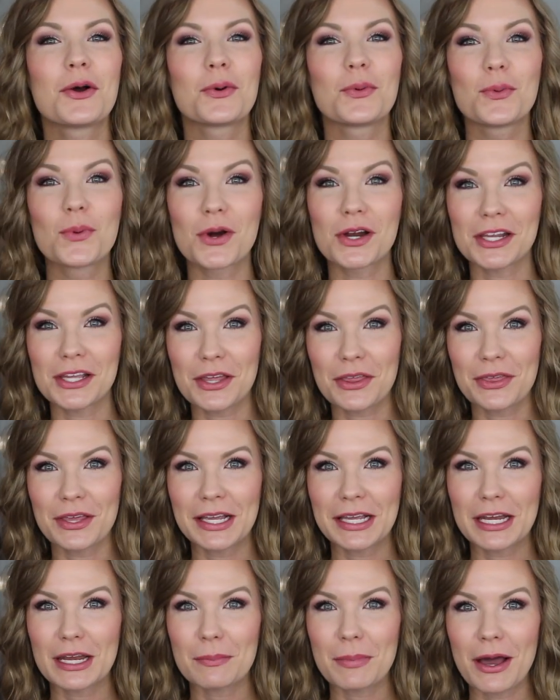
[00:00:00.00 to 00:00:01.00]
What are you
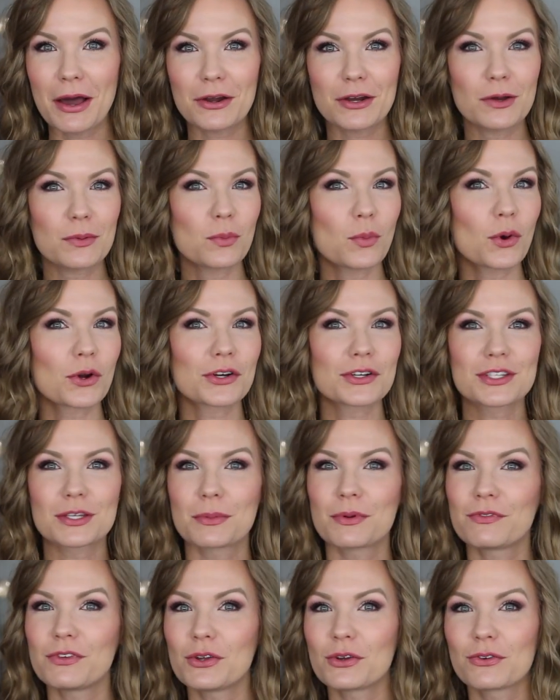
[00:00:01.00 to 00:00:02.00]
thinking about them? What are
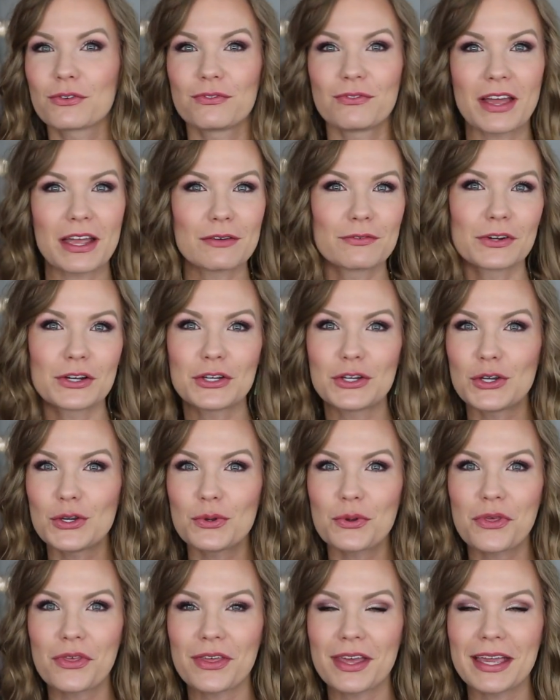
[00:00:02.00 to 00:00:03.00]
some of your favorite
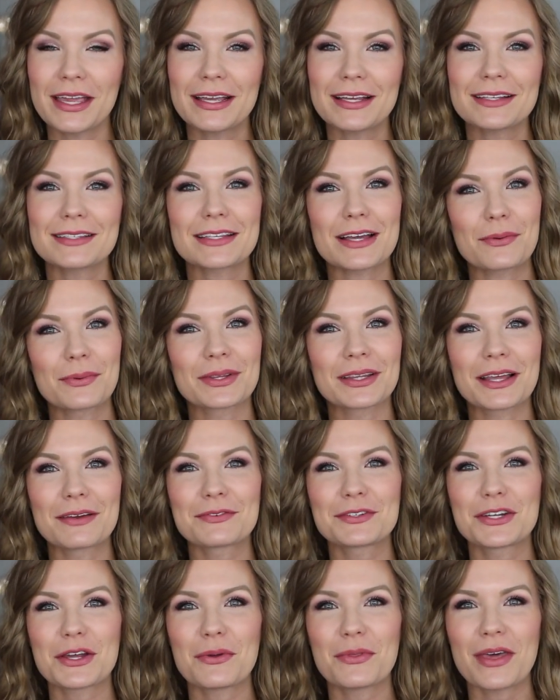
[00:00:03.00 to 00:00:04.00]
new things? I would
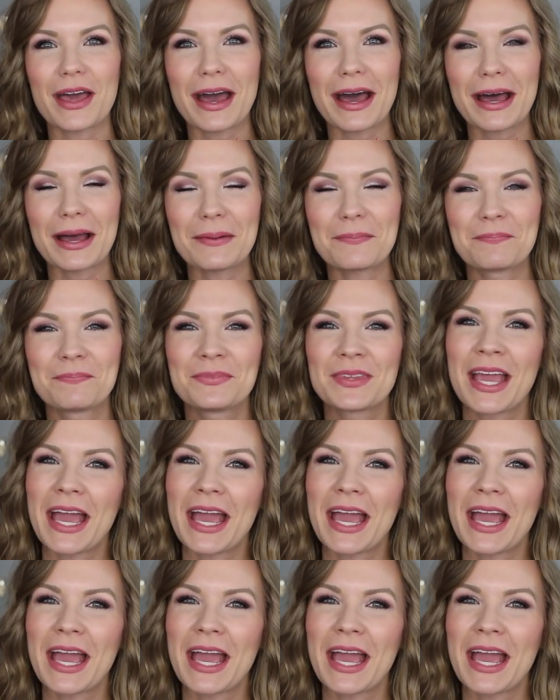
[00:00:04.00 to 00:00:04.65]
love to know that.